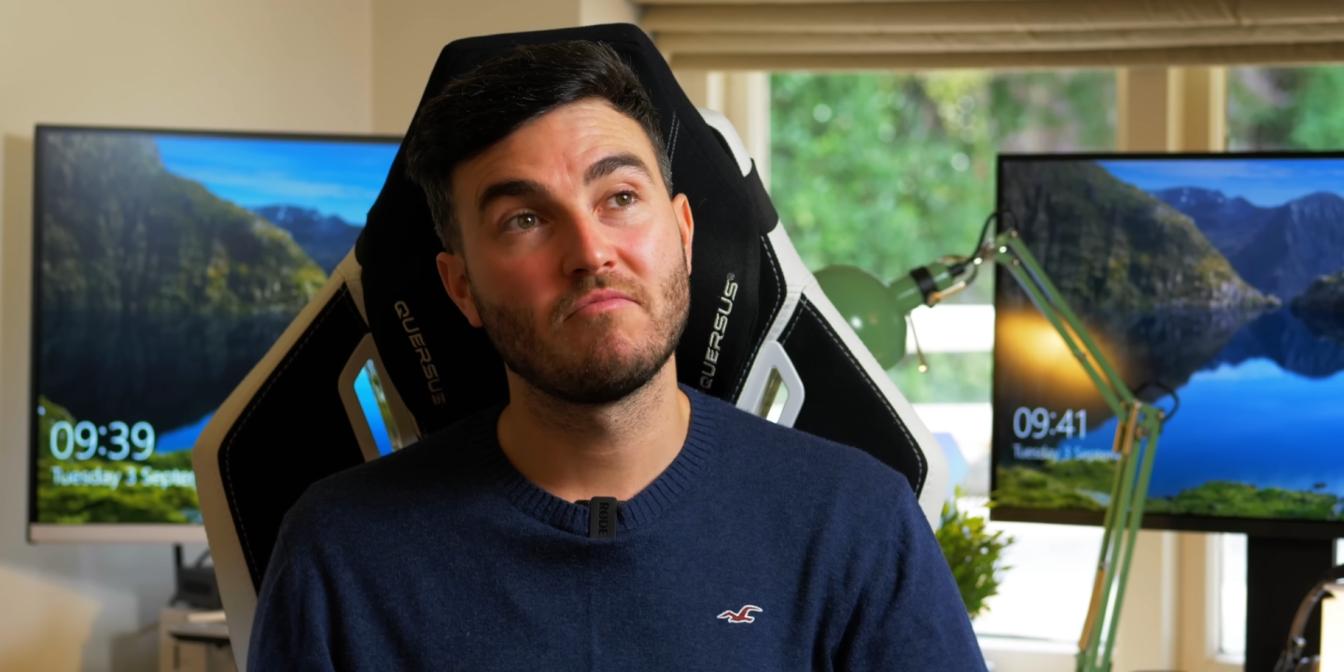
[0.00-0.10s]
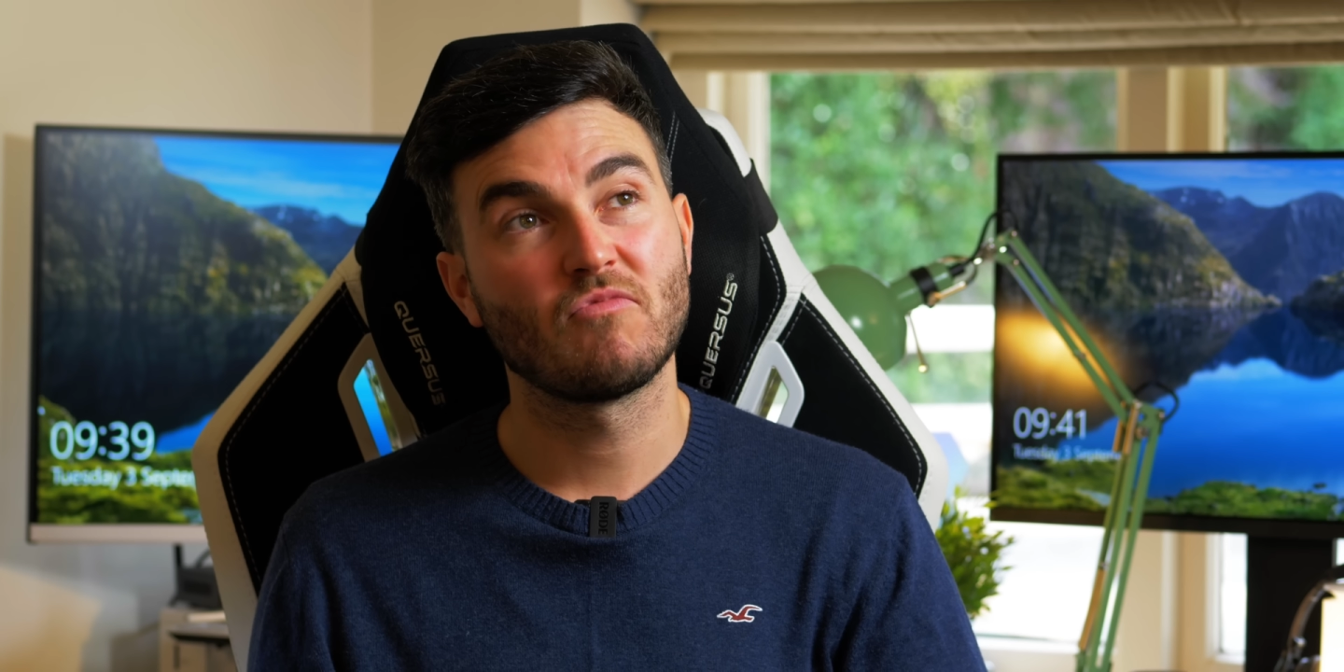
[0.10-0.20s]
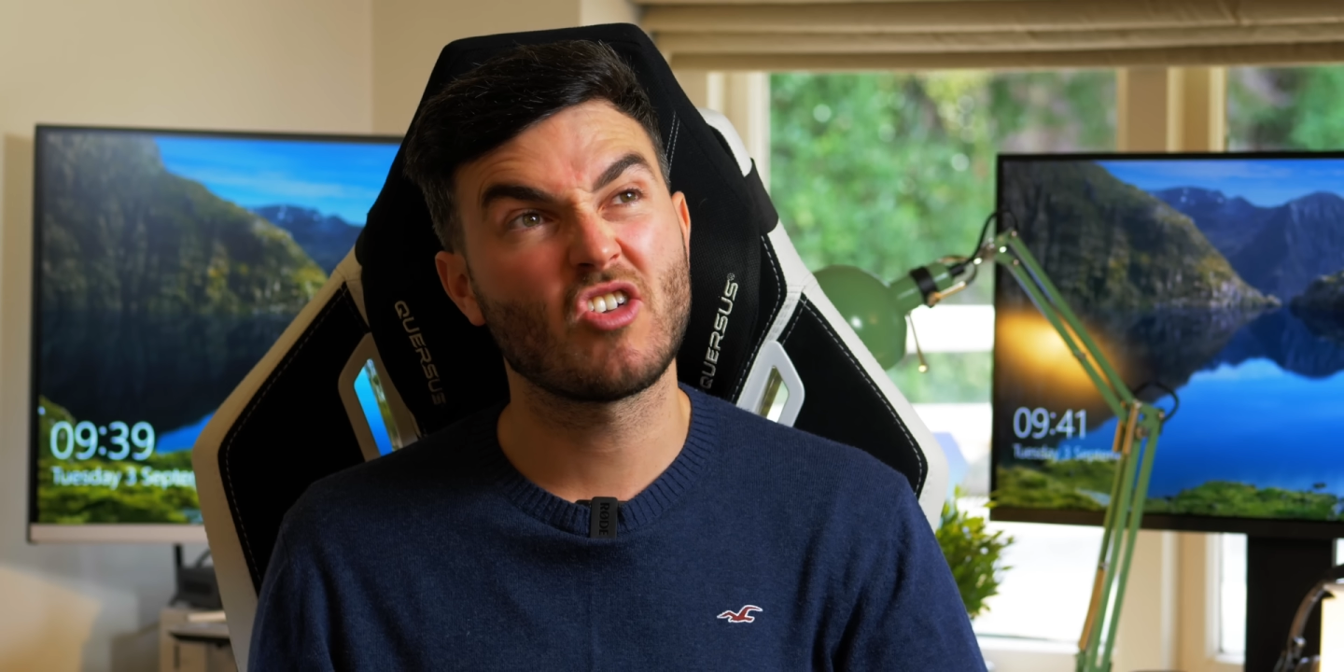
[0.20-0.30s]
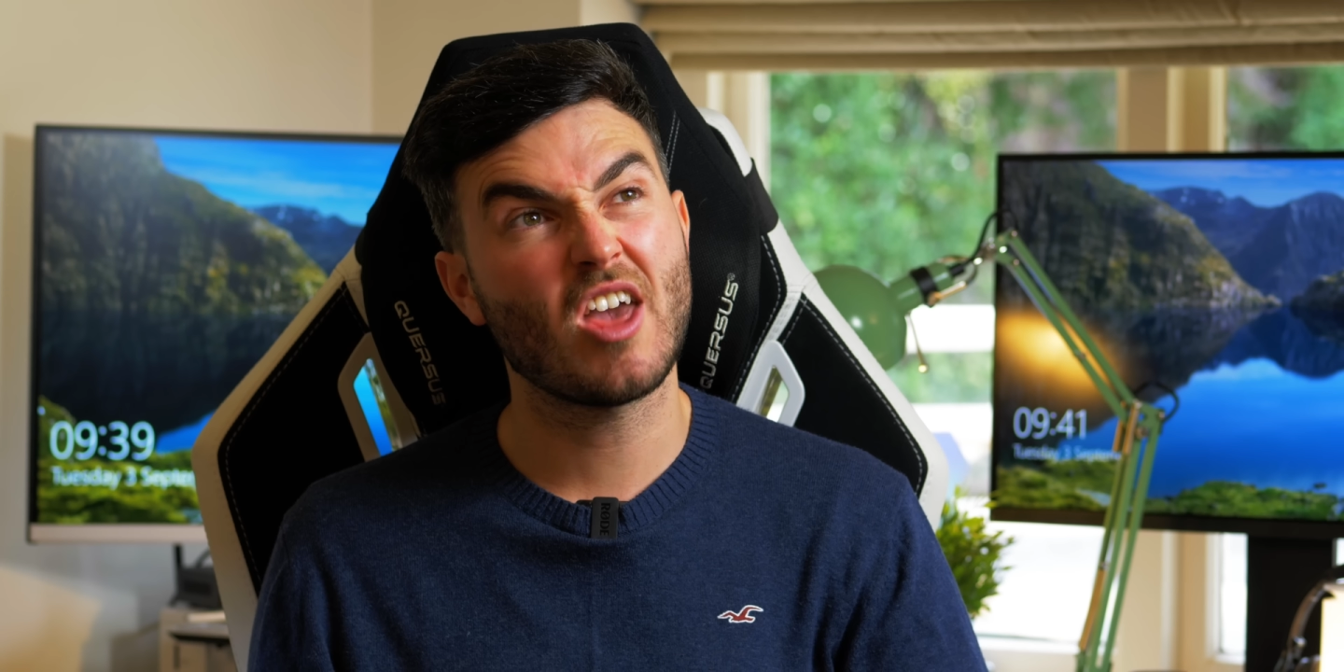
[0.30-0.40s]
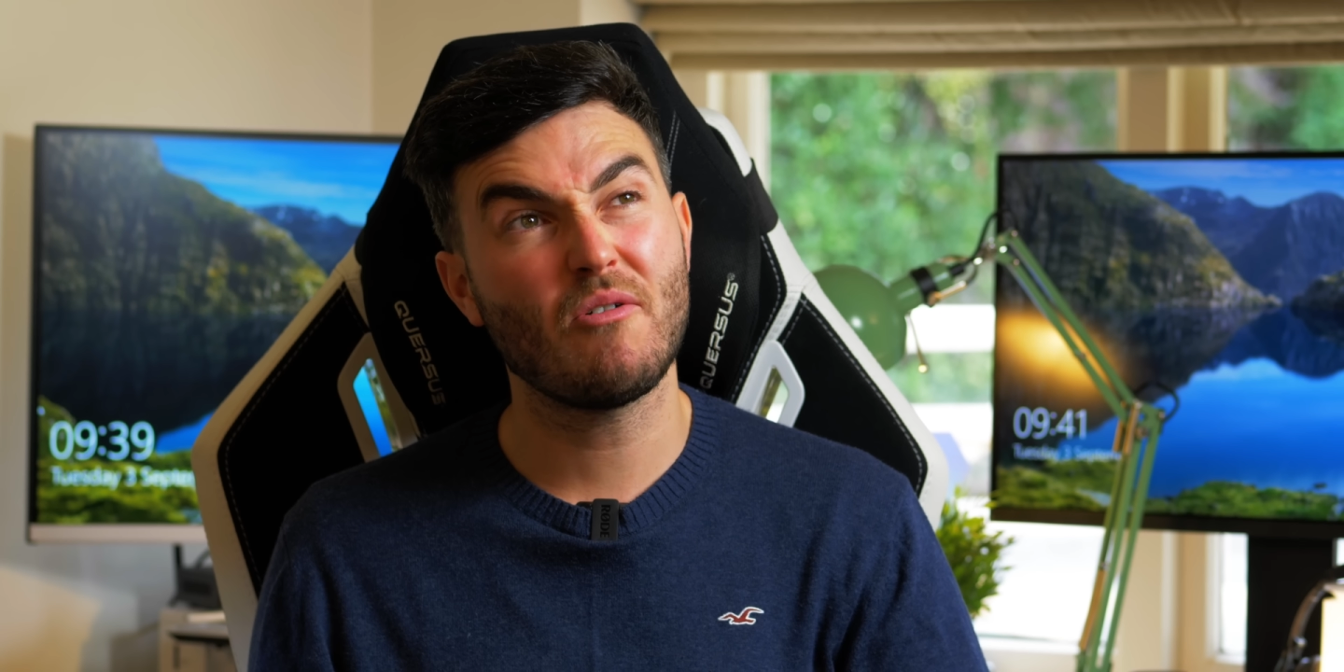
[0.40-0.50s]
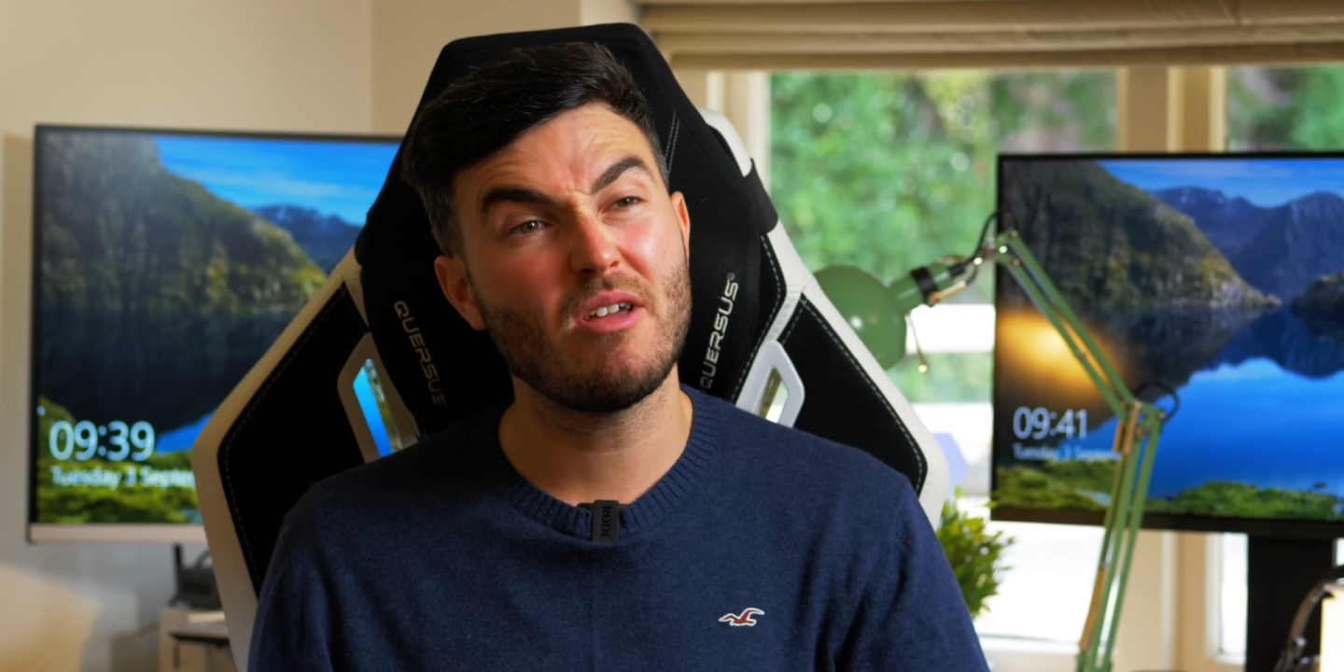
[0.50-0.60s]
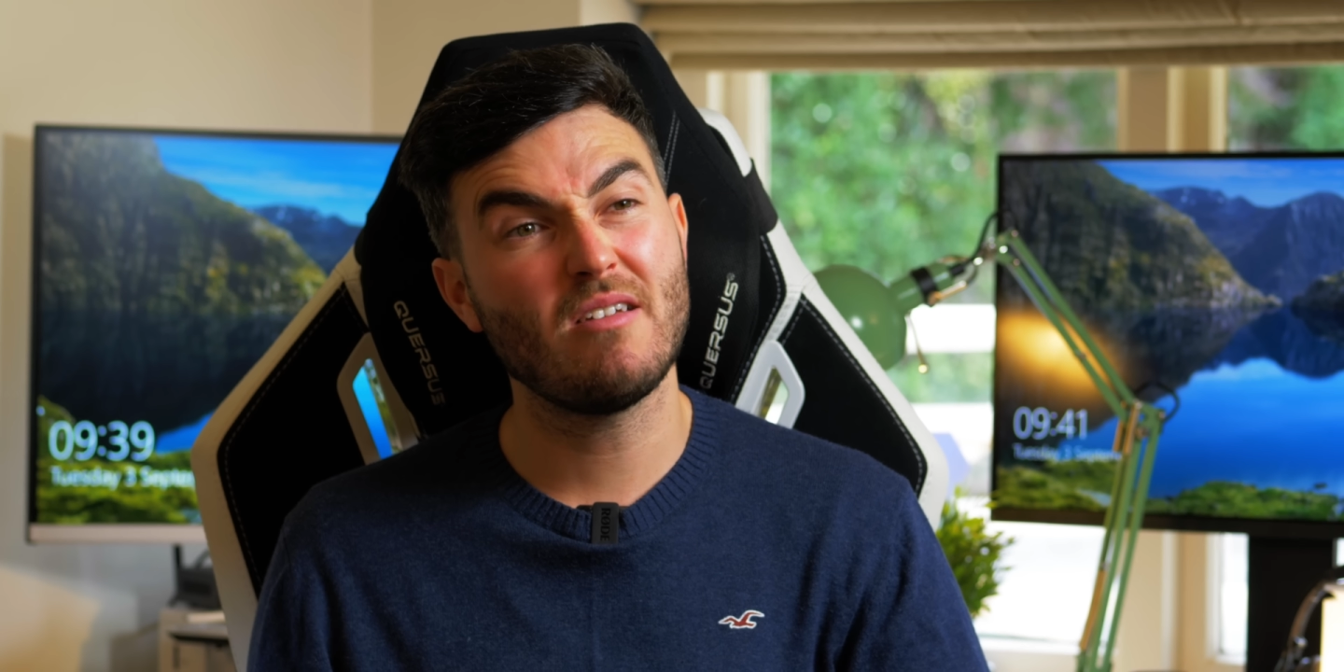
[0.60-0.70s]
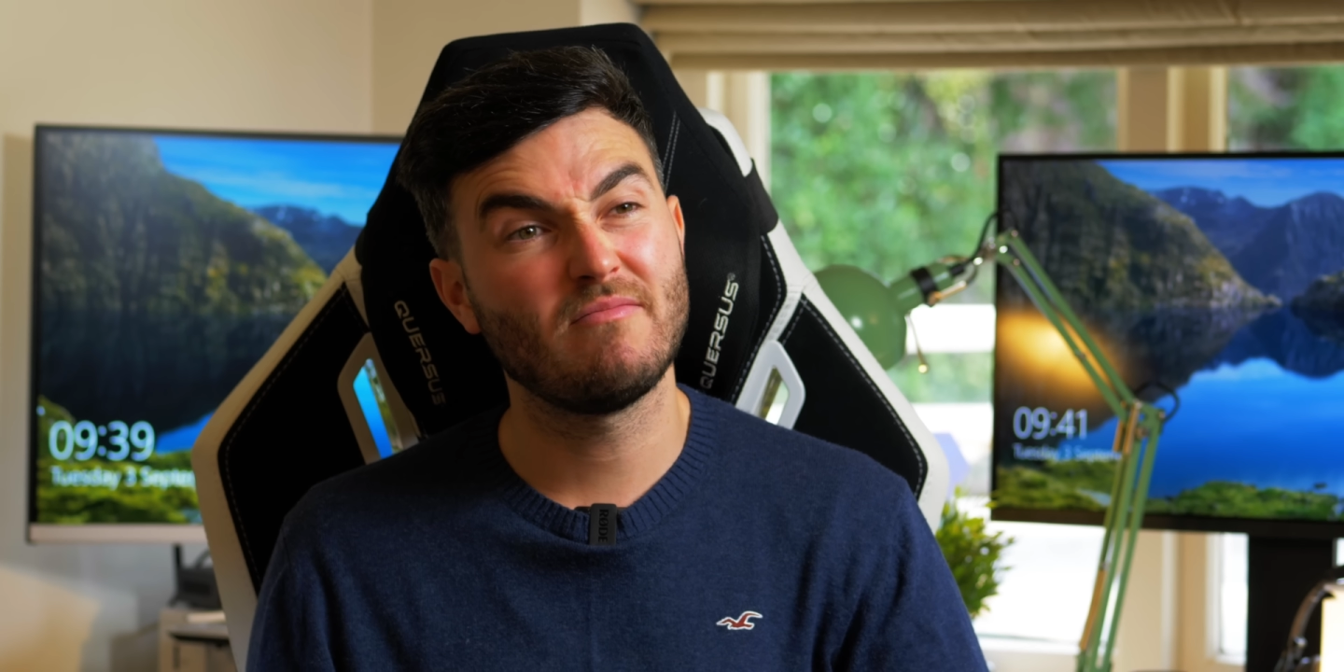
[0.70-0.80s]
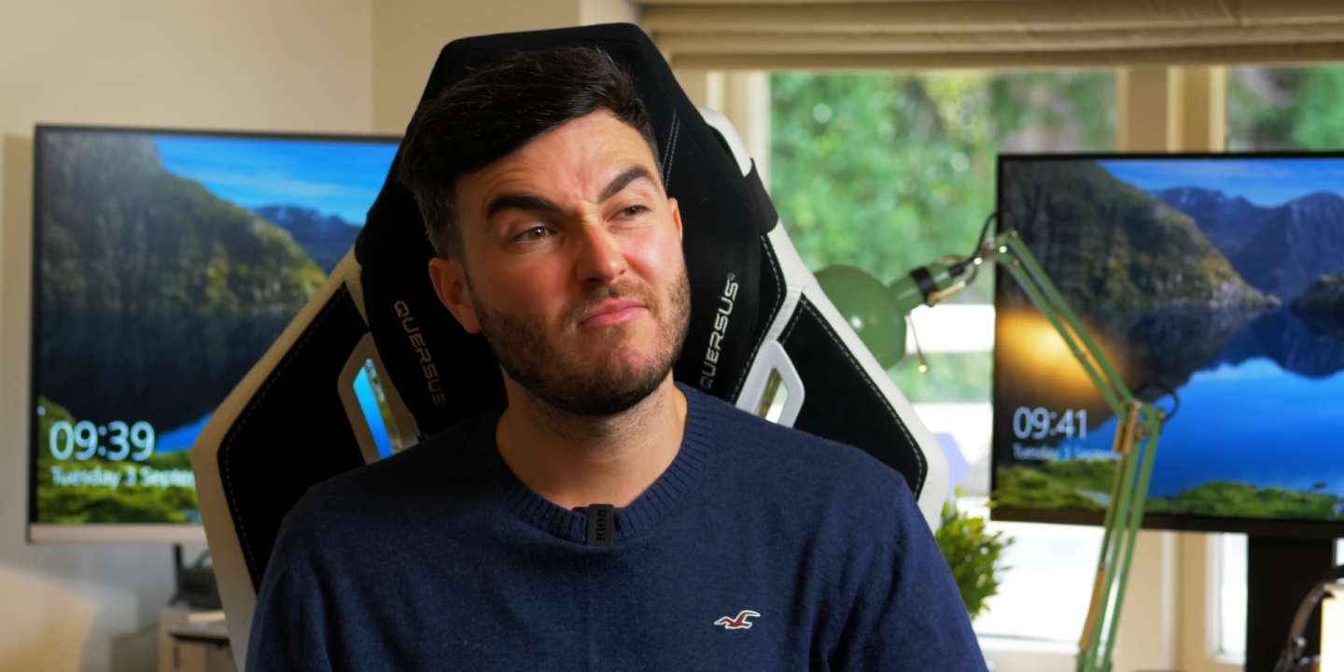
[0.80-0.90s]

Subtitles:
share it